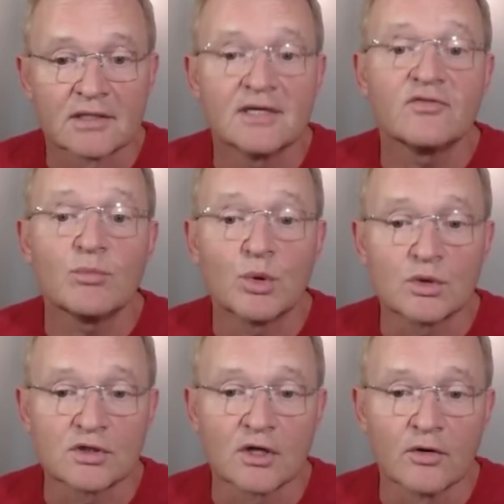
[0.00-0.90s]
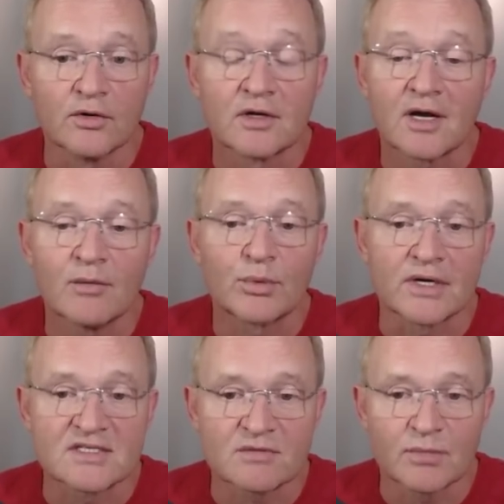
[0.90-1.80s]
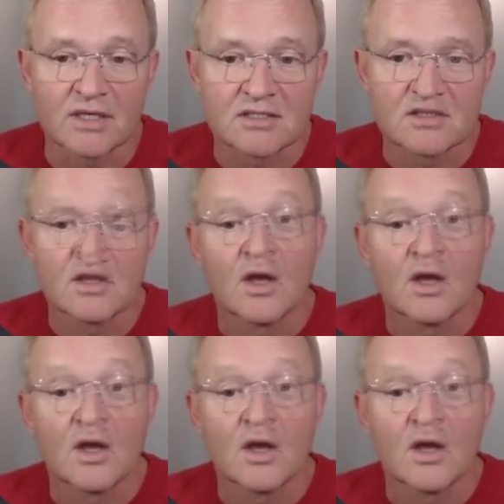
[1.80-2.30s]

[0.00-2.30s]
Leave the port alone and press Submit.